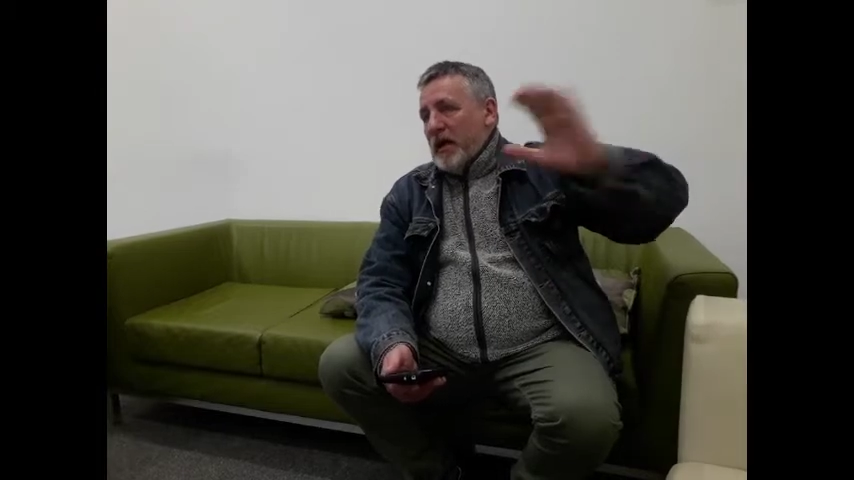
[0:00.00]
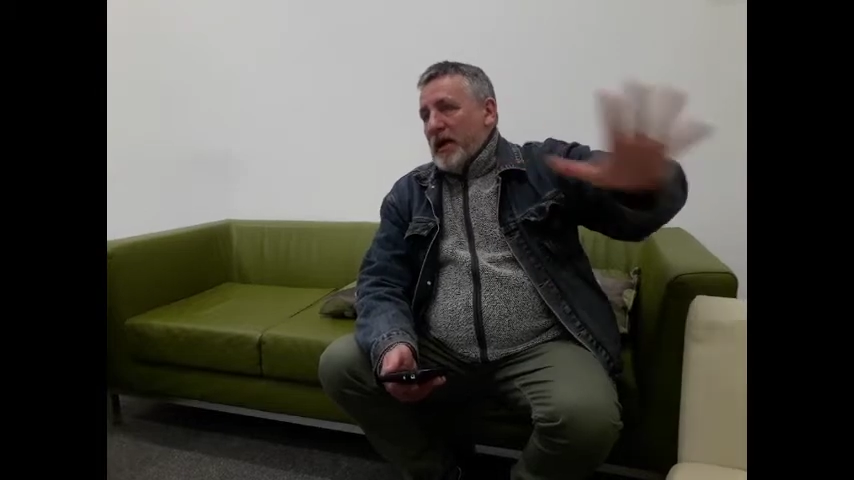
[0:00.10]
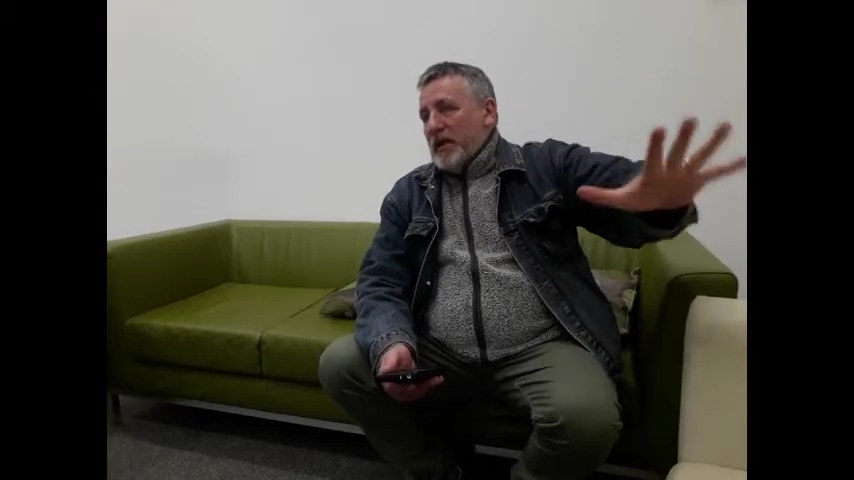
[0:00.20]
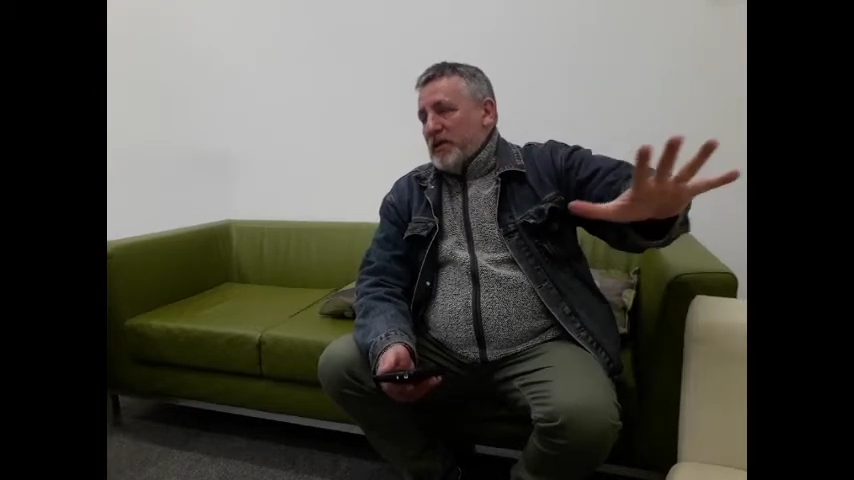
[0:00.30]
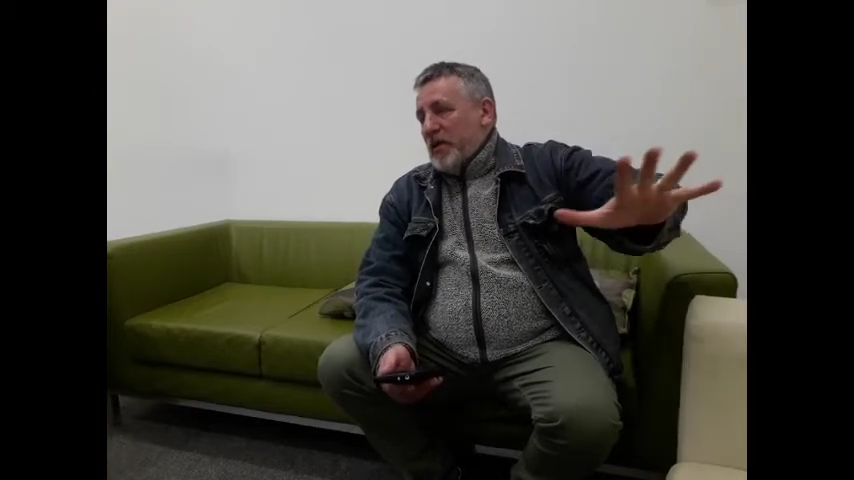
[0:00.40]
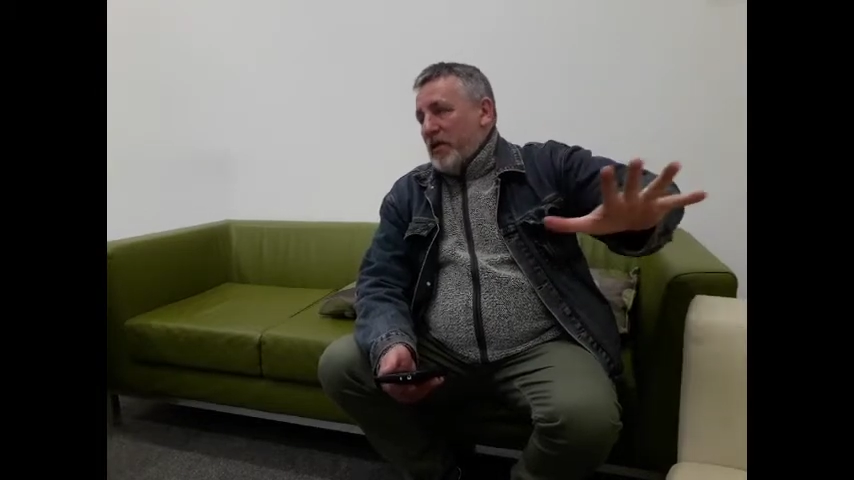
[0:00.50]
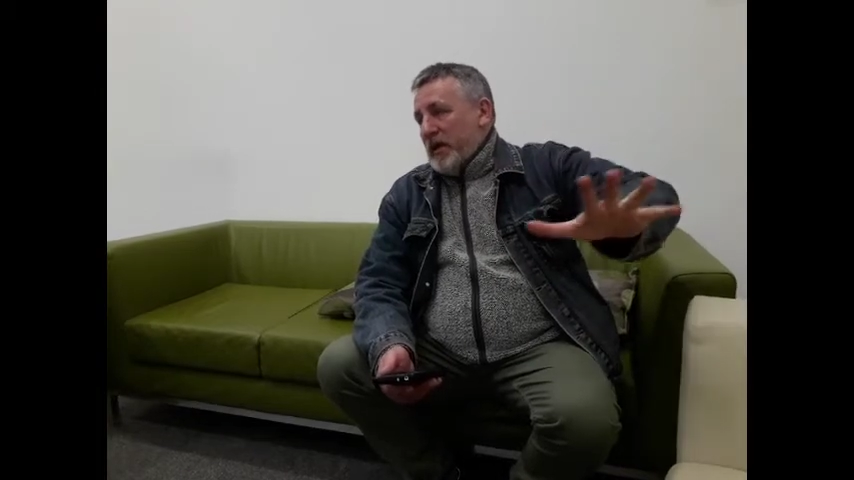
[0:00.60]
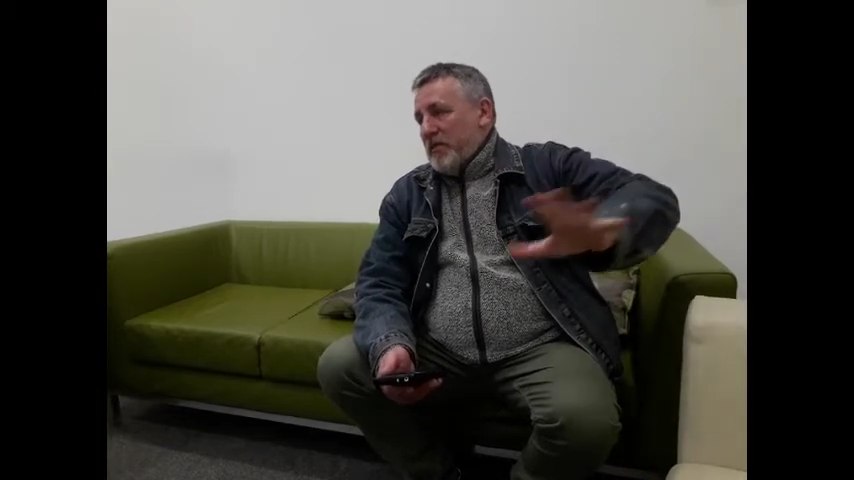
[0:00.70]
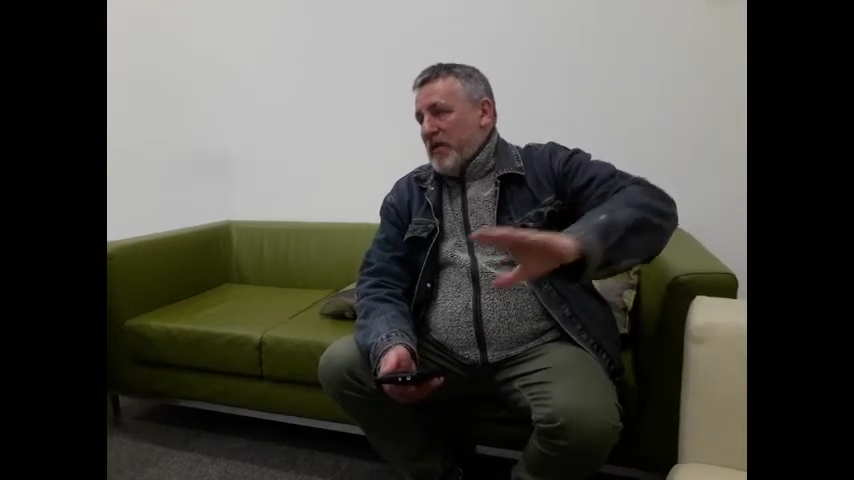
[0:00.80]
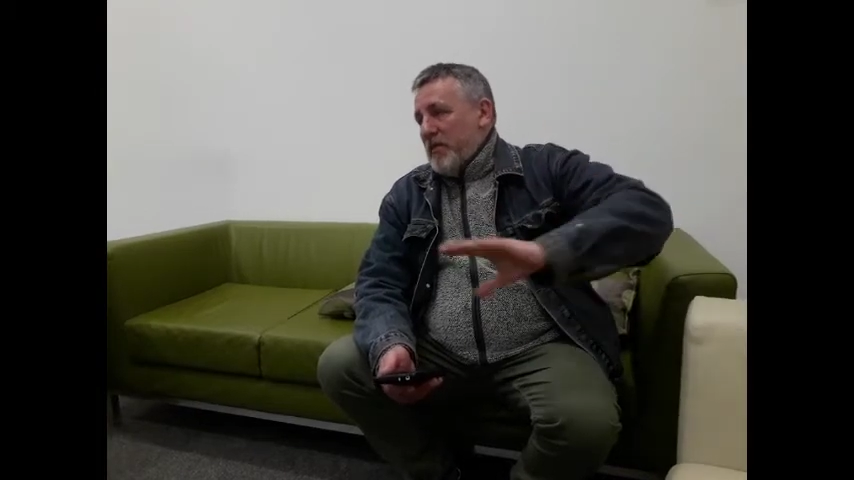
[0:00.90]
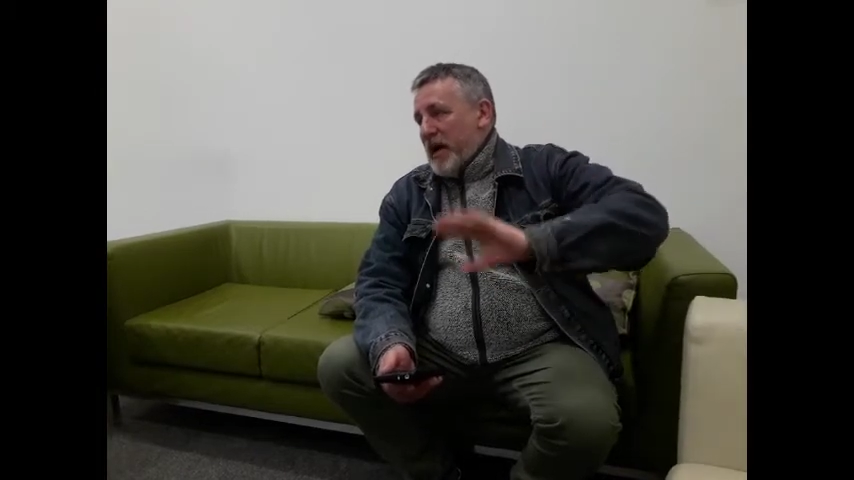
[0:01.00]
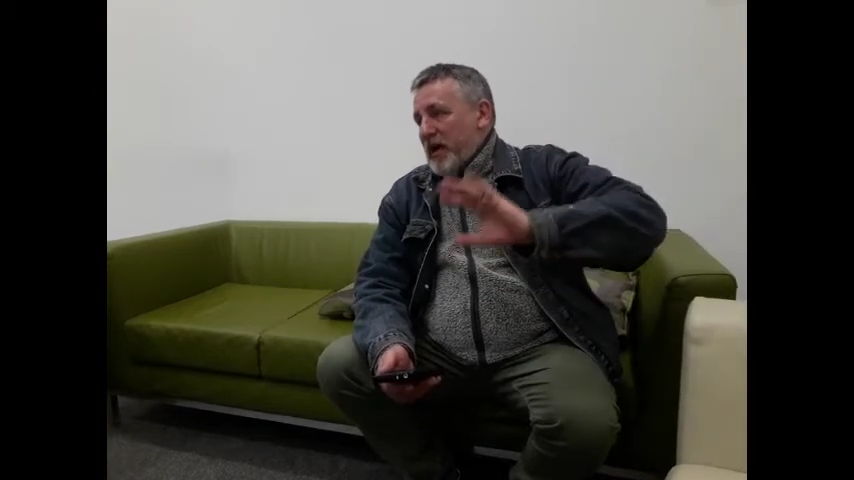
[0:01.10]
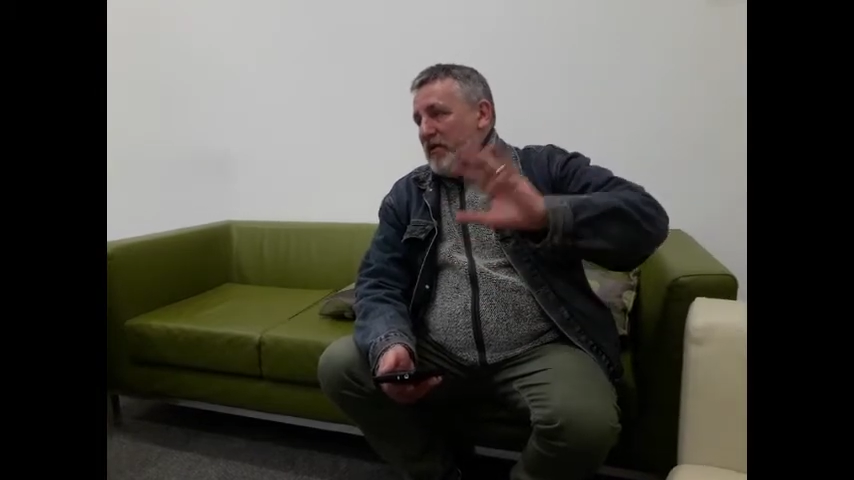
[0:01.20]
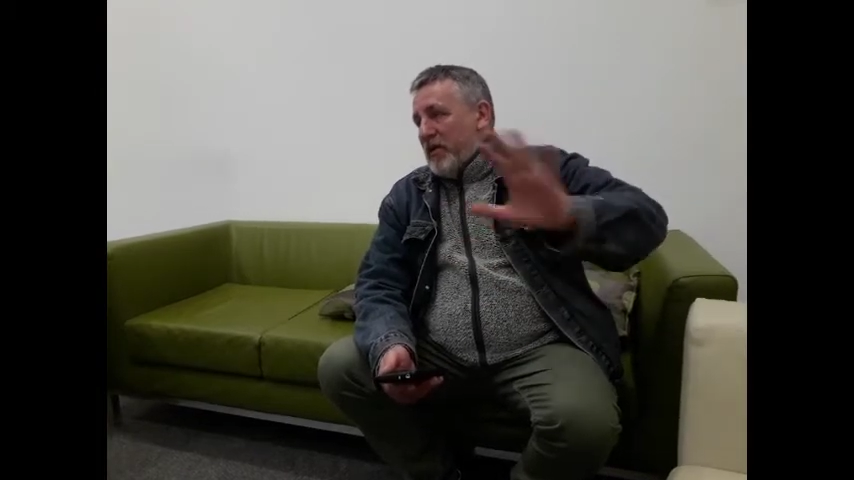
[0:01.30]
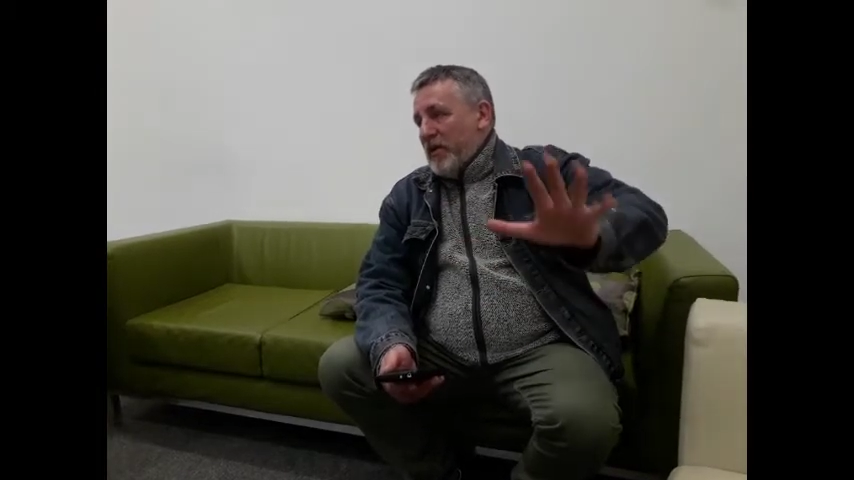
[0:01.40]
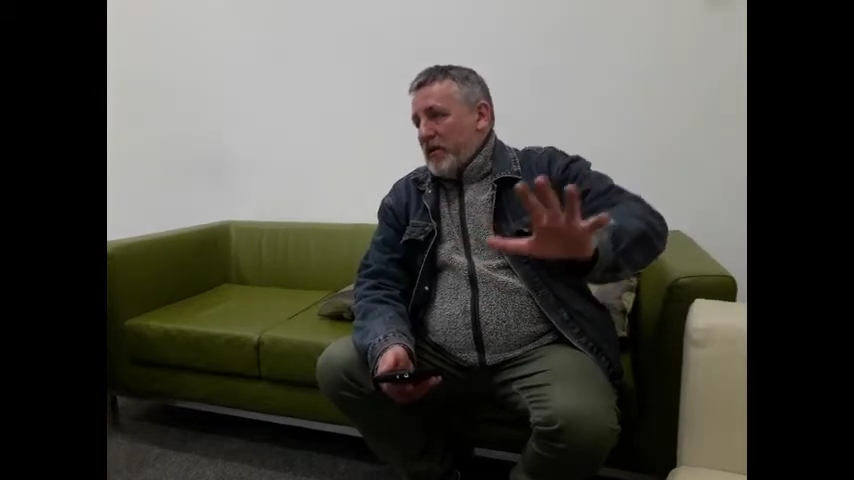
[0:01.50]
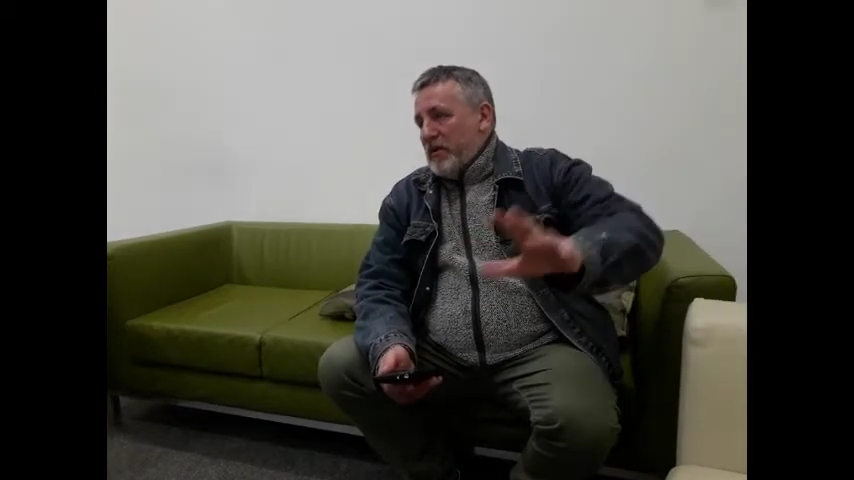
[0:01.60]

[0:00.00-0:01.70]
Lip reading: and it's already prepaid for.